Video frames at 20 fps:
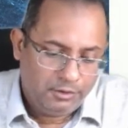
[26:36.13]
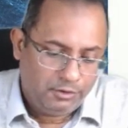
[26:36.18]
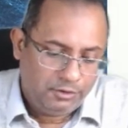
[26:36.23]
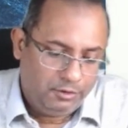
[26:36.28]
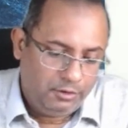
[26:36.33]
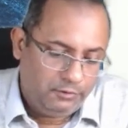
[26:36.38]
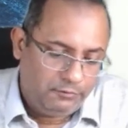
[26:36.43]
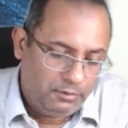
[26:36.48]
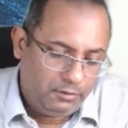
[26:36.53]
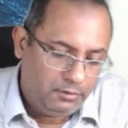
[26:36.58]

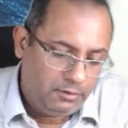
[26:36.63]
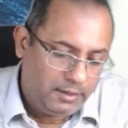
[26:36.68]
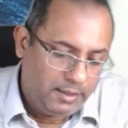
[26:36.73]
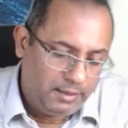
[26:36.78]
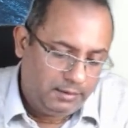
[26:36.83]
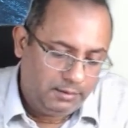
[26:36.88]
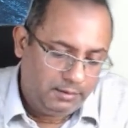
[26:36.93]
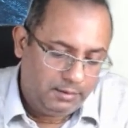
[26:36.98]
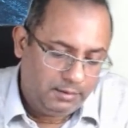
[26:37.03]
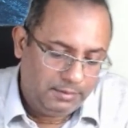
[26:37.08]
So if you look
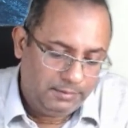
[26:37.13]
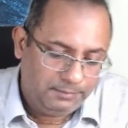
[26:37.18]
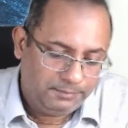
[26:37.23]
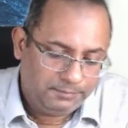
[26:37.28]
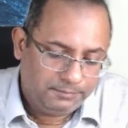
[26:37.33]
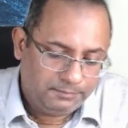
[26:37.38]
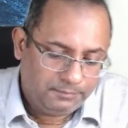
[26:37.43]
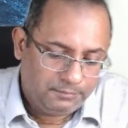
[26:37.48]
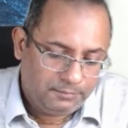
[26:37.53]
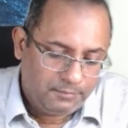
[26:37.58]
at the
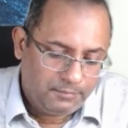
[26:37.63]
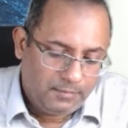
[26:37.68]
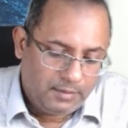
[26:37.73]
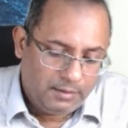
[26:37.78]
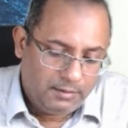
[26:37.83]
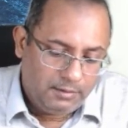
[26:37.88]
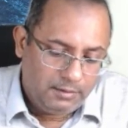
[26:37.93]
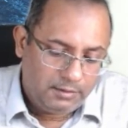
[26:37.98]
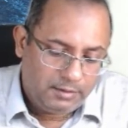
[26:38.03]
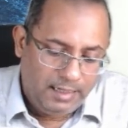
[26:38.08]

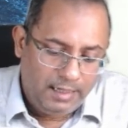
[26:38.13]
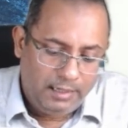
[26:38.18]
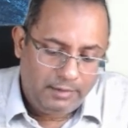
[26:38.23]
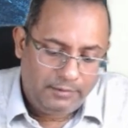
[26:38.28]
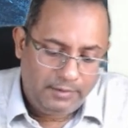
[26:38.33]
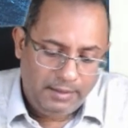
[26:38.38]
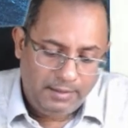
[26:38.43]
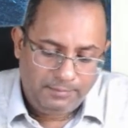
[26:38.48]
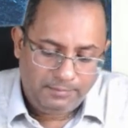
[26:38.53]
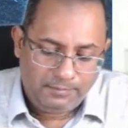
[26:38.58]

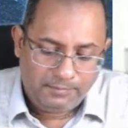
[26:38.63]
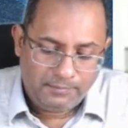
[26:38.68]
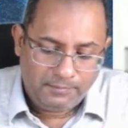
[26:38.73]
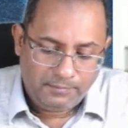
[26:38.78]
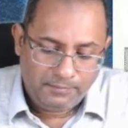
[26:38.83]
salary